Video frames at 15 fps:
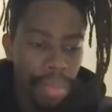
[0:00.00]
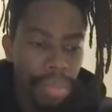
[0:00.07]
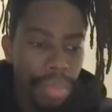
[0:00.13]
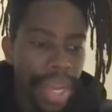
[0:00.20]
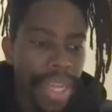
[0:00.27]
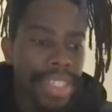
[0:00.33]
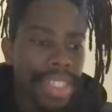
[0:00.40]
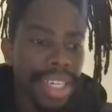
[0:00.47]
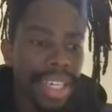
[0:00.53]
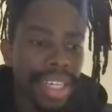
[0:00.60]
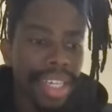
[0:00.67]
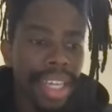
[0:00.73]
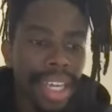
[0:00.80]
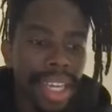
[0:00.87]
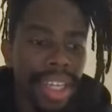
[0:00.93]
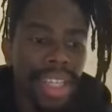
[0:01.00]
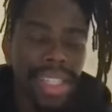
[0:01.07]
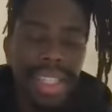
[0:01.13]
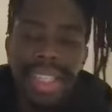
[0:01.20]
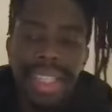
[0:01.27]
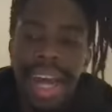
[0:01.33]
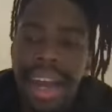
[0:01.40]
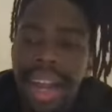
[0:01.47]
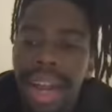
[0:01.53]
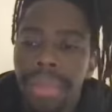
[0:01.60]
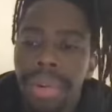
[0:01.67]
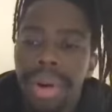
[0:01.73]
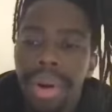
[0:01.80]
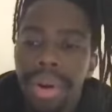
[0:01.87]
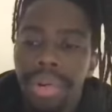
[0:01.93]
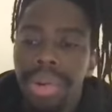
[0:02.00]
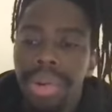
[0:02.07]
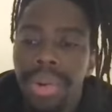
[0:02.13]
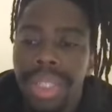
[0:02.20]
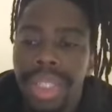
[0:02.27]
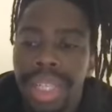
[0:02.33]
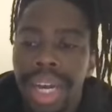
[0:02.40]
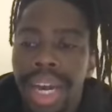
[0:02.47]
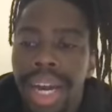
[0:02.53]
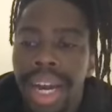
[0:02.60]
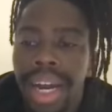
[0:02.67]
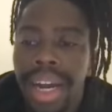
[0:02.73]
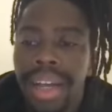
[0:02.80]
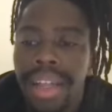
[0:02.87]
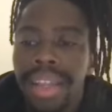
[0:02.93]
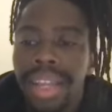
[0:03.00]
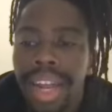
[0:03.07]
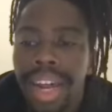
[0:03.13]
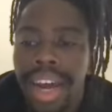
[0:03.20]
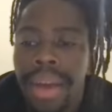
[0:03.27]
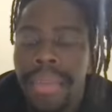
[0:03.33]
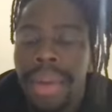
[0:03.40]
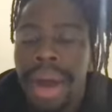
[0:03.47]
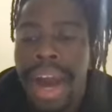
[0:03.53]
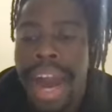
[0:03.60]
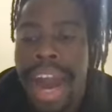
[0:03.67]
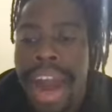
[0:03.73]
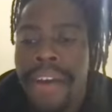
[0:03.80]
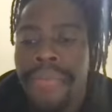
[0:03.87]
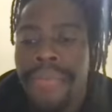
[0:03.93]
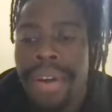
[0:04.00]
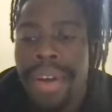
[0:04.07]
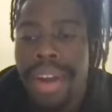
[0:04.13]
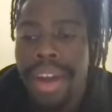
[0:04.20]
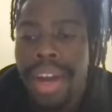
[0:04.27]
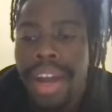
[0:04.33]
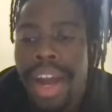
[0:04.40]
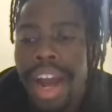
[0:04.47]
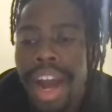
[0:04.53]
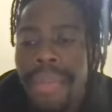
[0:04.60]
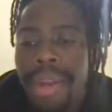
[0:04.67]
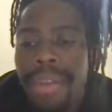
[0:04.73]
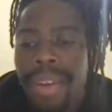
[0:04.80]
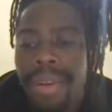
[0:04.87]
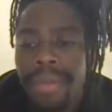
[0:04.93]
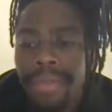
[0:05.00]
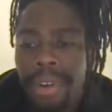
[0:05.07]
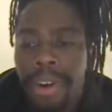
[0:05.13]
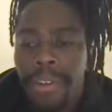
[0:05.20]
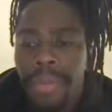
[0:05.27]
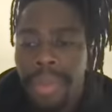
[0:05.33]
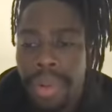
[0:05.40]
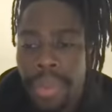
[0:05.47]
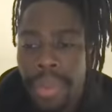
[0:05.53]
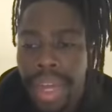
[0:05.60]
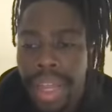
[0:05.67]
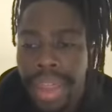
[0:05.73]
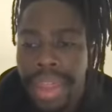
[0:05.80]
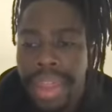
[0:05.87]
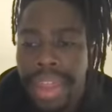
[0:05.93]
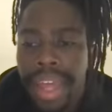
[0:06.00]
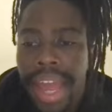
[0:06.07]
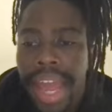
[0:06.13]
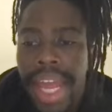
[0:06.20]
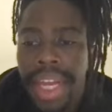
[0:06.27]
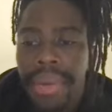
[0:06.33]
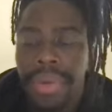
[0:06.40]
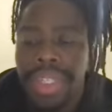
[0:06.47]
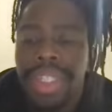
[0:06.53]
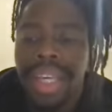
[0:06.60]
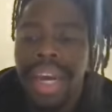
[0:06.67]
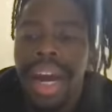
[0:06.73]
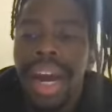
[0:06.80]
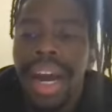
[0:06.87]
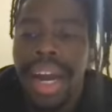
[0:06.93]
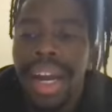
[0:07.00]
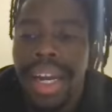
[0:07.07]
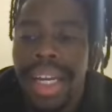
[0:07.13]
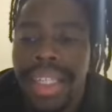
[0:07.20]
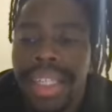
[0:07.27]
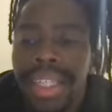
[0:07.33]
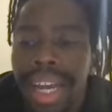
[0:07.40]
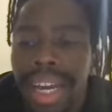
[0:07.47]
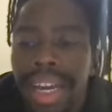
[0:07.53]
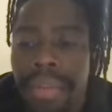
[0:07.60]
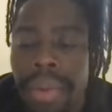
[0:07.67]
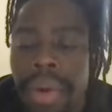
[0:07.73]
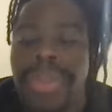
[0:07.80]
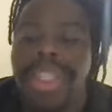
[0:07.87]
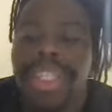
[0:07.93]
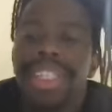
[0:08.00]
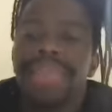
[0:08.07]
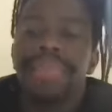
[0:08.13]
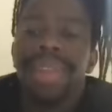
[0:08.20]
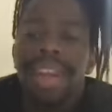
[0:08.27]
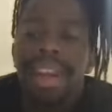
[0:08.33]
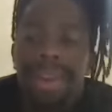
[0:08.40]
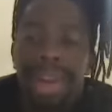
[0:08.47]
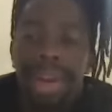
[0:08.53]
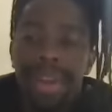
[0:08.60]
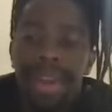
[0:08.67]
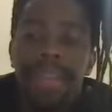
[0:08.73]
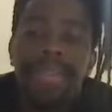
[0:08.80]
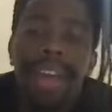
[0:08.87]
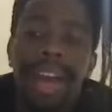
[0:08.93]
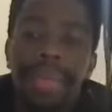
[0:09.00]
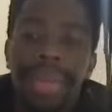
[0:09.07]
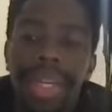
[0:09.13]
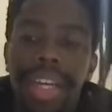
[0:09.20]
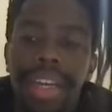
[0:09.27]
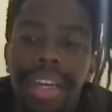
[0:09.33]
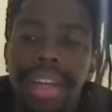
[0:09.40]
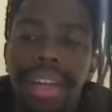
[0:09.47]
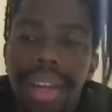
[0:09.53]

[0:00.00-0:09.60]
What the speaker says: basically, there's a startup called Quasar that I have a bit of an involvement with. And Quasar is like a multidisciplinary creative company.